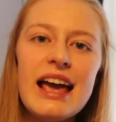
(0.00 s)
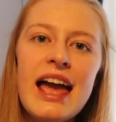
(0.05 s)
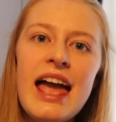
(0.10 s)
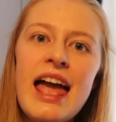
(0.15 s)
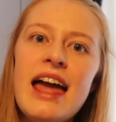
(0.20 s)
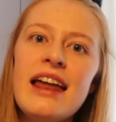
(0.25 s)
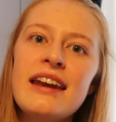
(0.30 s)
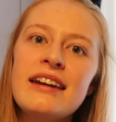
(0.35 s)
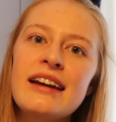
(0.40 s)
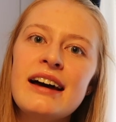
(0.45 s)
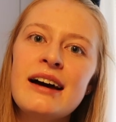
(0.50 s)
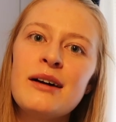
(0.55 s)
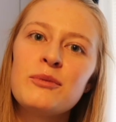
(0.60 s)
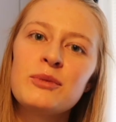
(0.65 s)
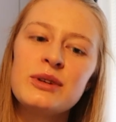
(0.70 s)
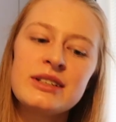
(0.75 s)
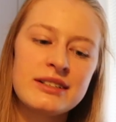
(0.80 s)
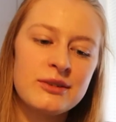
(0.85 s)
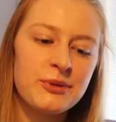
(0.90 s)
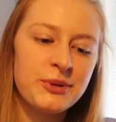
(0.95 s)
and
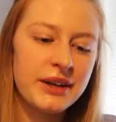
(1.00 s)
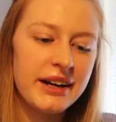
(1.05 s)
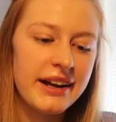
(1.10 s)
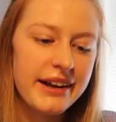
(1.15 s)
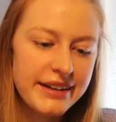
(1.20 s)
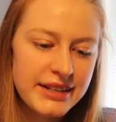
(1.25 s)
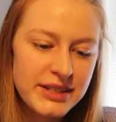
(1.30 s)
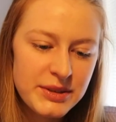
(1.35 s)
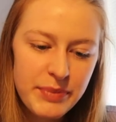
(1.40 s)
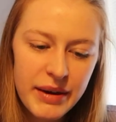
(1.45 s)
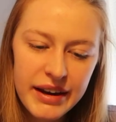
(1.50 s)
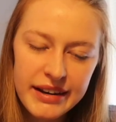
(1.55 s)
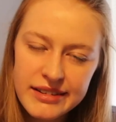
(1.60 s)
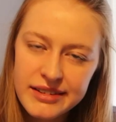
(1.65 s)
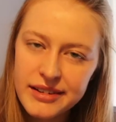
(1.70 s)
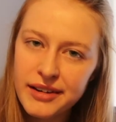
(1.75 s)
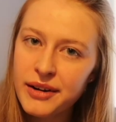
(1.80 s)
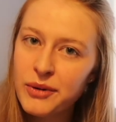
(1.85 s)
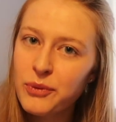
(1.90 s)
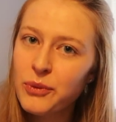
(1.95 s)
is it what I
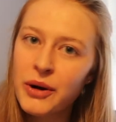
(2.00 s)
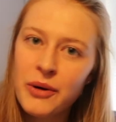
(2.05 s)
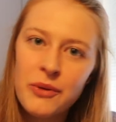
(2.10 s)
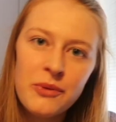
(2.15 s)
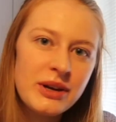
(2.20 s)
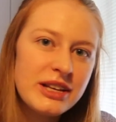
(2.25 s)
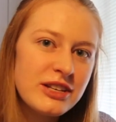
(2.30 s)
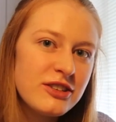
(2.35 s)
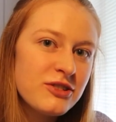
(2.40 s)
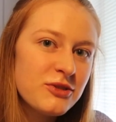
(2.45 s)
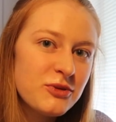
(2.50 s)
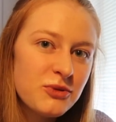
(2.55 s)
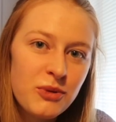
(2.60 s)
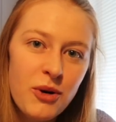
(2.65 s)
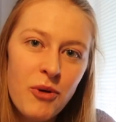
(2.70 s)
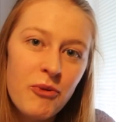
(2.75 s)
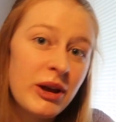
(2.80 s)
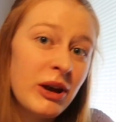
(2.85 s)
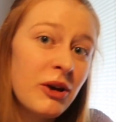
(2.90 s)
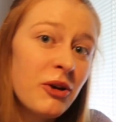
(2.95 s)
expected, what we
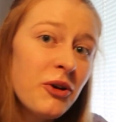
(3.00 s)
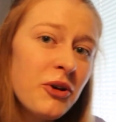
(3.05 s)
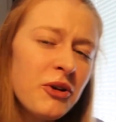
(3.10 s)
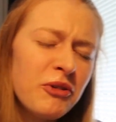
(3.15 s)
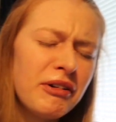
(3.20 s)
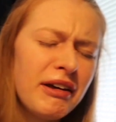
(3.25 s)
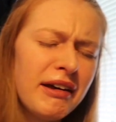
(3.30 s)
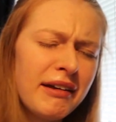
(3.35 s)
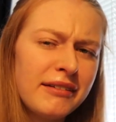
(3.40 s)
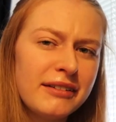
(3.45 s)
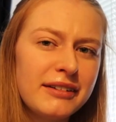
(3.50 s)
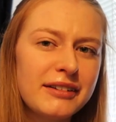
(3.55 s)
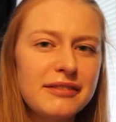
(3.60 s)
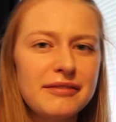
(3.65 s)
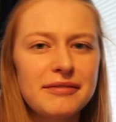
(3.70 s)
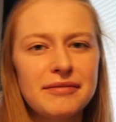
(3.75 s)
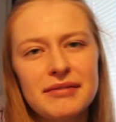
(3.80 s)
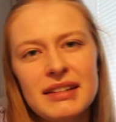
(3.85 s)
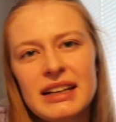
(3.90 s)
learn, and